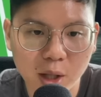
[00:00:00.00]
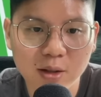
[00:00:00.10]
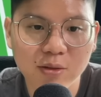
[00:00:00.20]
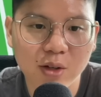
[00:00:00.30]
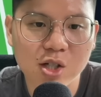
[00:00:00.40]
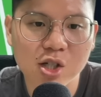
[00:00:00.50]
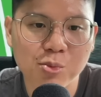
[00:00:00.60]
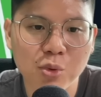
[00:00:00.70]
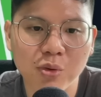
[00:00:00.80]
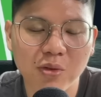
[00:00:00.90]
Brighton
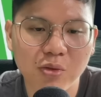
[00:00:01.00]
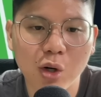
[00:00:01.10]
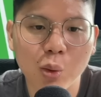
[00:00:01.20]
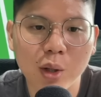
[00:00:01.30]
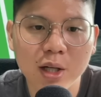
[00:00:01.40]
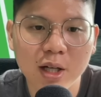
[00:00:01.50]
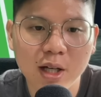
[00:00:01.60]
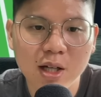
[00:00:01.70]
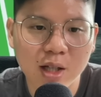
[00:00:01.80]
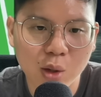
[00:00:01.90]
fixtures moving forward,
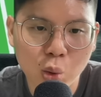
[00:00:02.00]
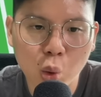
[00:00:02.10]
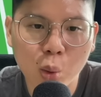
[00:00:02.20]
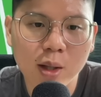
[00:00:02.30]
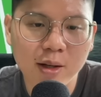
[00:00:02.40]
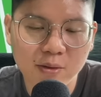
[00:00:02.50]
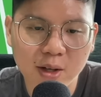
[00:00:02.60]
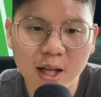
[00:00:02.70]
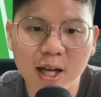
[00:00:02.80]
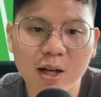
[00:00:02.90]
that Caldwell and
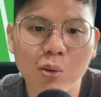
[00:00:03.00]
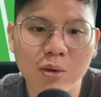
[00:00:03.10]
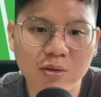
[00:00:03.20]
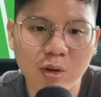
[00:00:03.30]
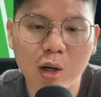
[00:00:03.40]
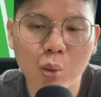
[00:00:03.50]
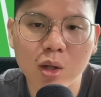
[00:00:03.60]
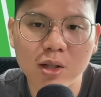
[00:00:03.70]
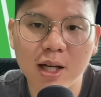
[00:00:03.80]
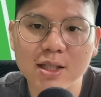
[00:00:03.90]
Van Heek would very
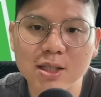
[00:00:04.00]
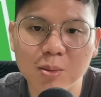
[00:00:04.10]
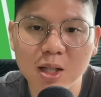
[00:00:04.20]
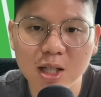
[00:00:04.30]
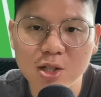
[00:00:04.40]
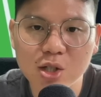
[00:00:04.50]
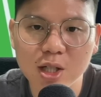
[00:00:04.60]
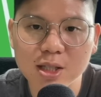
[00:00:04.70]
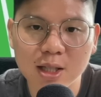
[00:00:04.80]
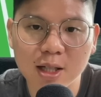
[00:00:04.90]
well get some clean
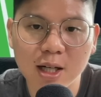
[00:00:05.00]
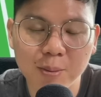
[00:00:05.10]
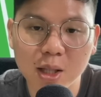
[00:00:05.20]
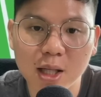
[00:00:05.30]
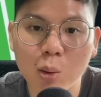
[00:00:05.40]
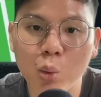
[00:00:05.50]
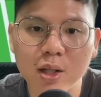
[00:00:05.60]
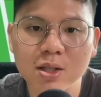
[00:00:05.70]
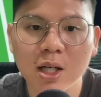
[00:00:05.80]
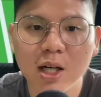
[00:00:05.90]
sheets in the coming game
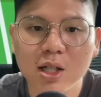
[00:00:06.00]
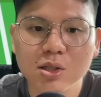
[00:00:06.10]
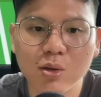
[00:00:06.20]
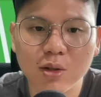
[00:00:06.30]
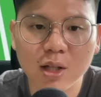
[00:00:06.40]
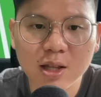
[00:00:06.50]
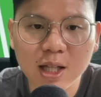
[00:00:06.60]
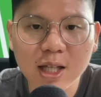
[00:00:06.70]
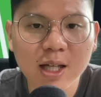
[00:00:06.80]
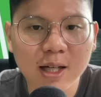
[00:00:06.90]
weeks. So the
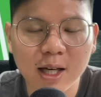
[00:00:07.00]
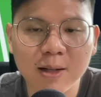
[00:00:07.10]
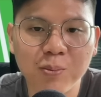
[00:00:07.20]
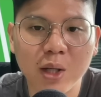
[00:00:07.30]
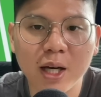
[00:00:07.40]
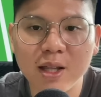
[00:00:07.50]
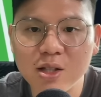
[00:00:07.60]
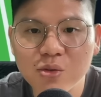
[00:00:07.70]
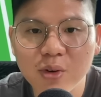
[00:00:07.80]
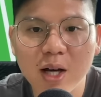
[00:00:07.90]
thinking again behind
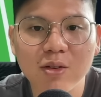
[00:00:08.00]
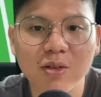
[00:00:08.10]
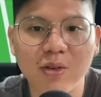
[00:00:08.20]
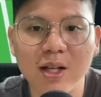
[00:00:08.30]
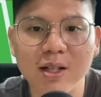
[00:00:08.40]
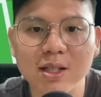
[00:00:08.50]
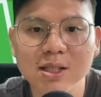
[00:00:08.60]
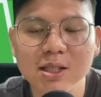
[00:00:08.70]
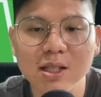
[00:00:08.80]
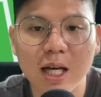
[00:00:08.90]
these five
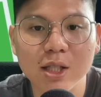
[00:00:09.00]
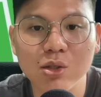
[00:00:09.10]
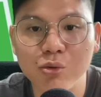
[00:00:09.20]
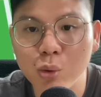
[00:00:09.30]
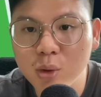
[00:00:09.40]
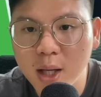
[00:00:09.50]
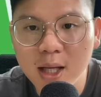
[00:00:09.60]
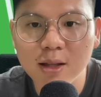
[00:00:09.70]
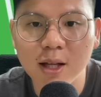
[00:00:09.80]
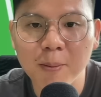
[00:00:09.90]
defenders is to
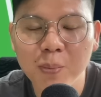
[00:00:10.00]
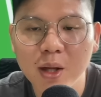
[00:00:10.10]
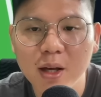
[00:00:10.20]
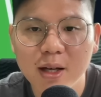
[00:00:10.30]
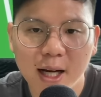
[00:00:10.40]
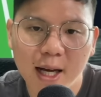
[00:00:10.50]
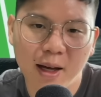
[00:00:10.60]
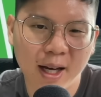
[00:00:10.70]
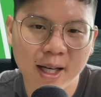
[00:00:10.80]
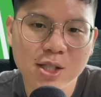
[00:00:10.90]
rotate them.
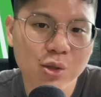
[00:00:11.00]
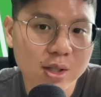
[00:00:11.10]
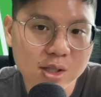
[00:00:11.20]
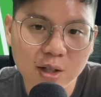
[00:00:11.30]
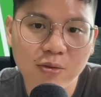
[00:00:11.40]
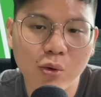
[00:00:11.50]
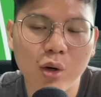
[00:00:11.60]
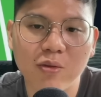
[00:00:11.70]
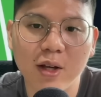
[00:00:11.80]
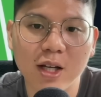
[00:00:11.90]
I guess you can say four
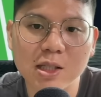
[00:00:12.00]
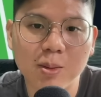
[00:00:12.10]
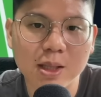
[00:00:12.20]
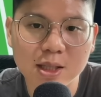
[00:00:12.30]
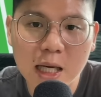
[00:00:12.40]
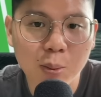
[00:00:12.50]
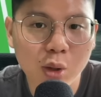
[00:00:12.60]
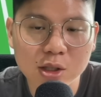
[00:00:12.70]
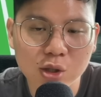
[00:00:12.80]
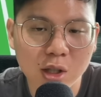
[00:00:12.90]
defenders because
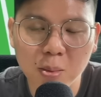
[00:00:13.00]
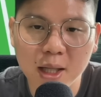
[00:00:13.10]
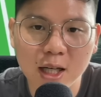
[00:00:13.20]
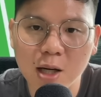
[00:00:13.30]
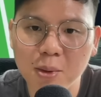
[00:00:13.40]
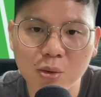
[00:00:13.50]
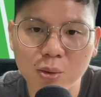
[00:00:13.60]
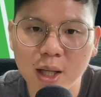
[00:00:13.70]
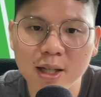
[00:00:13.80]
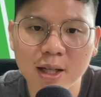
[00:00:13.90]
Gabriel is not a player I'll be
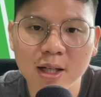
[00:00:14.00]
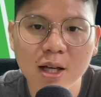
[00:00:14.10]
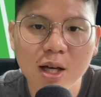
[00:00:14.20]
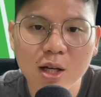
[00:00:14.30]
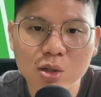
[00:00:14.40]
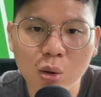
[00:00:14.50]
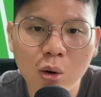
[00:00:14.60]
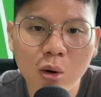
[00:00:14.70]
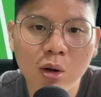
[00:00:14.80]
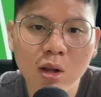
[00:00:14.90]
rotating. So
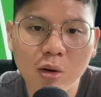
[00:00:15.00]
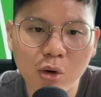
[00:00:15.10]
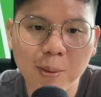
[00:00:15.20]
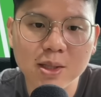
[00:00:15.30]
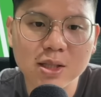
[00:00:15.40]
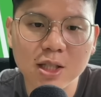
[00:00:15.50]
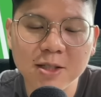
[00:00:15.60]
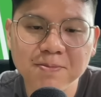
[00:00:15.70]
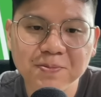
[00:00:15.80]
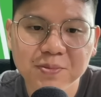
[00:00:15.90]
Hall,
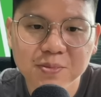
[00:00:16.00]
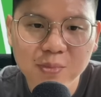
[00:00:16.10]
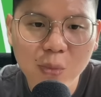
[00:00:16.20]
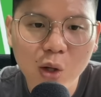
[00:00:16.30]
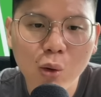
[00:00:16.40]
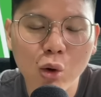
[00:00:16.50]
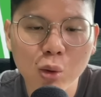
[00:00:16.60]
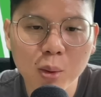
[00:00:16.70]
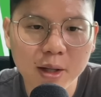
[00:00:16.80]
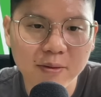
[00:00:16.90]
Robinson,
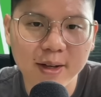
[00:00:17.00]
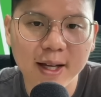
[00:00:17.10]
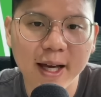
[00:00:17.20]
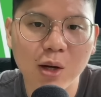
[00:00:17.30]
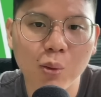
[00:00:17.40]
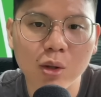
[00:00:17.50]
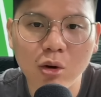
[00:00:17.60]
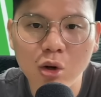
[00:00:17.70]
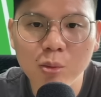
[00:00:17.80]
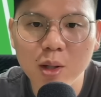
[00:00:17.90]
Caldwell and Van Heek will
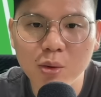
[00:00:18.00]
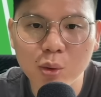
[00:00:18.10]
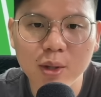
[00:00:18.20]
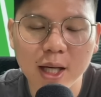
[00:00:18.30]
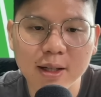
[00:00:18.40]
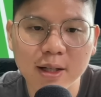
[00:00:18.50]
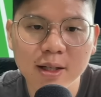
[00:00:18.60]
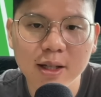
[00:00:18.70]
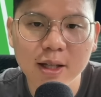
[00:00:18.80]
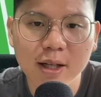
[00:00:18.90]
all be
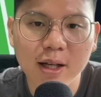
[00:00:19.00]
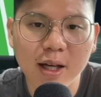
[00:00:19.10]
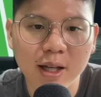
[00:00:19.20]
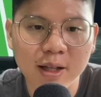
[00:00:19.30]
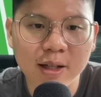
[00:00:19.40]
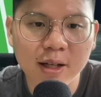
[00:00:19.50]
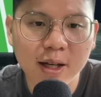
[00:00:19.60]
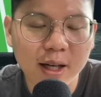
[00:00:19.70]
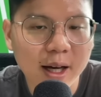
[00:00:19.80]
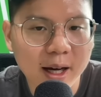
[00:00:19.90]
rotated. And
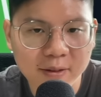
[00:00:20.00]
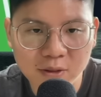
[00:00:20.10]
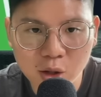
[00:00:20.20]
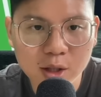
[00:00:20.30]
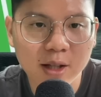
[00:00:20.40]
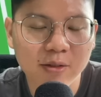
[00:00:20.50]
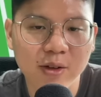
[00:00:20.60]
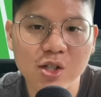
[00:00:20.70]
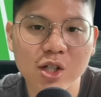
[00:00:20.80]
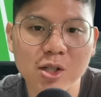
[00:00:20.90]
I've looked at the
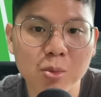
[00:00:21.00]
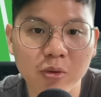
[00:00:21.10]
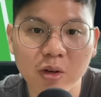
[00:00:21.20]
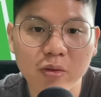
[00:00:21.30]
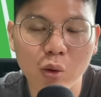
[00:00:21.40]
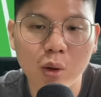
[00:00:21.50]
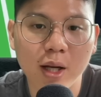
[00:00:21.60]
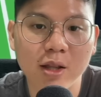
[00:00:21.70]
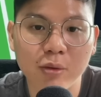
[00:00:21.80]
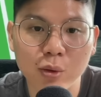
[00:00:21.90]
fixtures moving forward
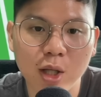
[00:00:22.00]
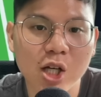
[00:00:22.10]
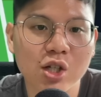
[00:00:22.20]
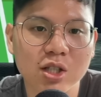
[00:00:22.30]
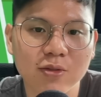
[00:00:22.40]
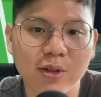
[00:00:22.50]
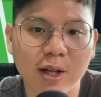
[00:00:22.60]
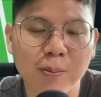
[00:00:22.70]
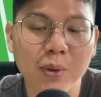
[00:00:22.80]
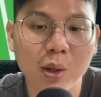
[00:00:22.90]
and the rotations for
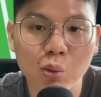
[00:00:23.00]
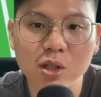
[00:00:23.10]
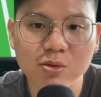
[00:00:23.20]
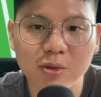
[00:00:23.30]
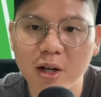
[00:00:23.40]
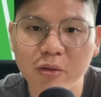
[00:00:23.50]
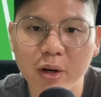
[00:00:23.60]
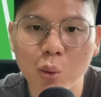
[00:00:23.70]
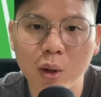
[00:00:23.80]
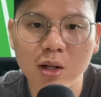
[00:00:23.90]
them. It works very,
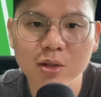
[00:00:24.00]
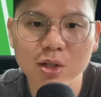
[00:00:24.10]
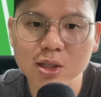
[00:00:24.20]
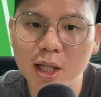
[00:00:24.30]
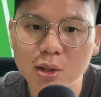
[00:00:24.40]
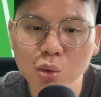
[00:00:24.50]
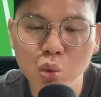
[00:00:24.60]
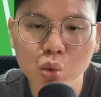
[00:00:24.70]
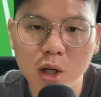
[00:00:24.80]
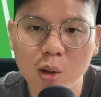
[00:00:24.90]
very well to start
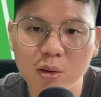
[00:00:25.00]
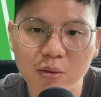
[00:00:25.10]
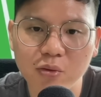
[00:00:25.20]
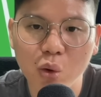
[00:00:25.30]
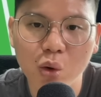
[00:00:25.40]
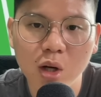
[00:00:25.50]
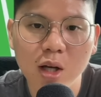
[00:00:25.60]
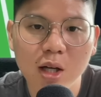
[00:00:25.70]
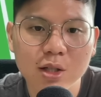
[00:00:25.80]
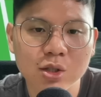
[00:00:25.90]
two out of the four.
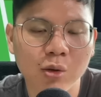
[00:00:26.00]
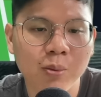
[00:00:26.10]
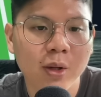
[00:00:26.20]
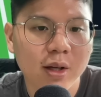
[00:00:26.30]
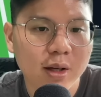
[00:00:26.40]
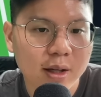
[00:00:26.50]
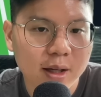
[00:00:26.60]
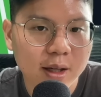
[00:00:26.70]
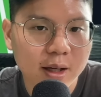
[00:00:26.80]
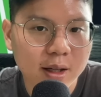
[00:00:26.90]
So
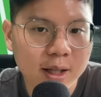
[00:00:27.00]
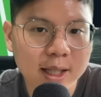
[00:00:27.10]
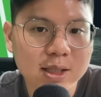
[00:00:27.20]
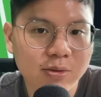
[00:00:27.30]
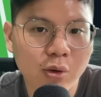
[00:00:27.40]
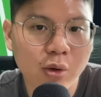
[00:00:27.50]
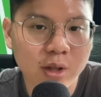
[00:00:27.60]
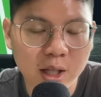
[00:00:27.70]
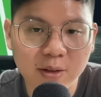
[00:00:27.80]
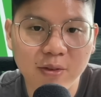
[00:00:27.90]
that's for
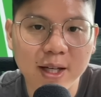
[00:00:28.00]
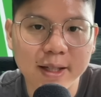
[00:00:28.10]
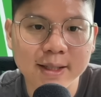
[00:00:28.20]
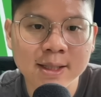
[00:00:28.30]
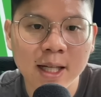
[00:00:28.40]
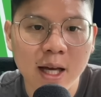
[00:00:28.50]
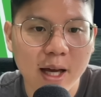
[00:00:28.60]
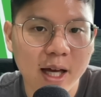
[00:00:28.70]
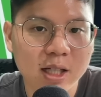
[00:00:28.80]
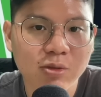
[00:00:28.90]
the defenders.
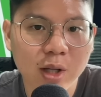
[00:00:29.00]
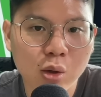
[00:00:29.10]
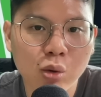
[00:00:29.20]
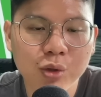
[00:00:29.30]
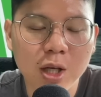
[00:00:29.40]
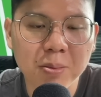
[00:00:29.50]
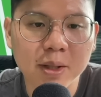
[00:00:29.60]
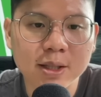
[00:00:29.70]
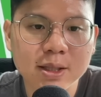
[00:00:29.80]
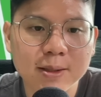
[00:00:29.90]
As for the
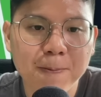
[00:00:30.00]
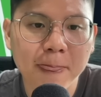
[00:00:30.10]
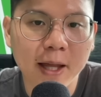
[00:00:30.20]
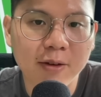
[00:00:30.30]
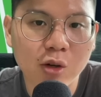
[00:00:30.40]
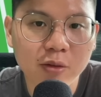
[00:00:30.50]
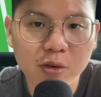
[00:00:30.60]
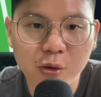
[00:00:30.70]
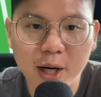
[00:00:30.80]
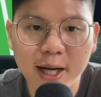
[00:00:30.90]
goalkeepers, I've gone
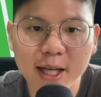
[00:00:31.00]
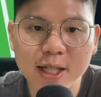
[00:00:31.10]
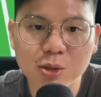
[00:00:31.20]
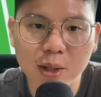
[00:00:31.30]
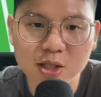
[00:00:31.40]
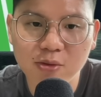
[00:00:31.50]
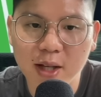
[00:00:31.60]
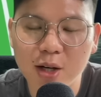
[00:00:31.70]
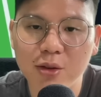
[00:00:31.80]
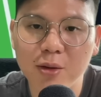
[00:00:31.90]
for Raya as well as
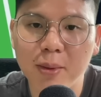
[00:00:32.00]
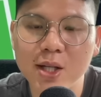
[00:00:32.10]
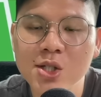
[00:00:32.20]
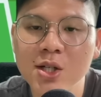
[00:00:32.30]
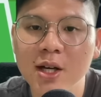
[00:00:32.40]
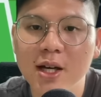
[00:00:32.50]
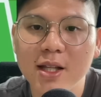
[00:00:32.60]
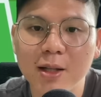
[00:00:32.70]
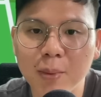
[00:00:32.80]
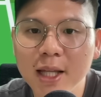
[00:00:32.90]
Flecken on the bench.
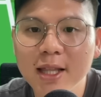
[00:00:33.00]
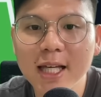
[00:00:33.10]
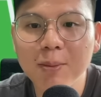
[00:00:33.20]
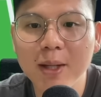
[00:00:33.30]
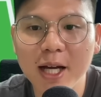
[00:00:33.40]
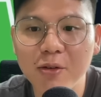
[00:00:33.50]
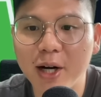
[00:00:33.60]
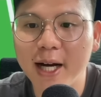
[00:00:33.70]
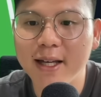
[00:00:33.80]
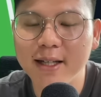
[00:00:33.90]
The main thing behind
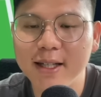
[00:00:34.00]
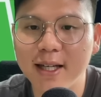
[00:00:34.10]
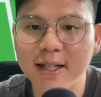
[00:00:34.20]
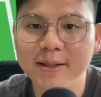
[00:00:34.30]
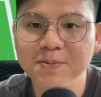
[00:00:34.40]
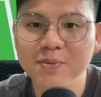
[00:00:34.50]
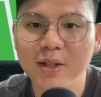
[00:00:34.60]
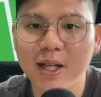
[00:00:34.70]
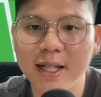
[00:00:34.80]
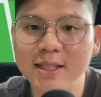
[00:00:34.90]
Raya here
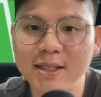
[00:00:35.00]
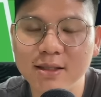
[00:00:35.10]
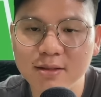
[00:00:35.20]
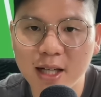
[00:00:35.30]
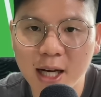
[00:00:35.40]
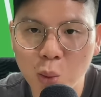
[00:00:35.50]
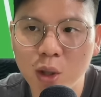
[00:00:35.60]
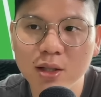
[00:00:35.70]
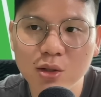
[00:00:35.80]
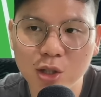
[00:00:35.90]
is I
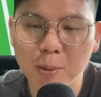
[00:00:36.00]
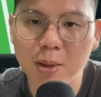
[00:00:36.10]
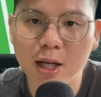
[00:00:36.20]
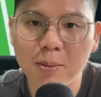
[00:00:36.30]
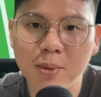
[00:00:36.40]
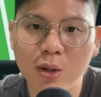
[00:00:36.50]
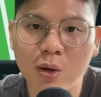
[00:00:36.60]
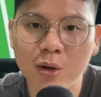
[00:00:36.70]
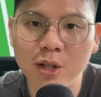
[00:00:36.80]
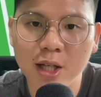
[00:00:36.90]
want to double up
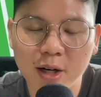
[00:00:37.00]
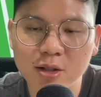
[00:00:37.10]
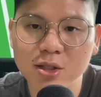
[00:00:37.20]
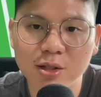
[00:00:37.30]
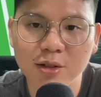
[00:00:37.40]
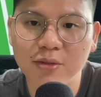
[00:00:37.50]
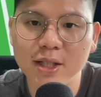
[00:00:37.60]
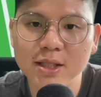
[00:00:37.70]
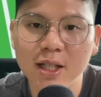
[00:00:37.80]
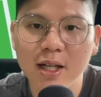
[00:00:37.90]
on the Arsenal
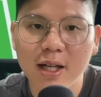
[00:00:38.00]
defense.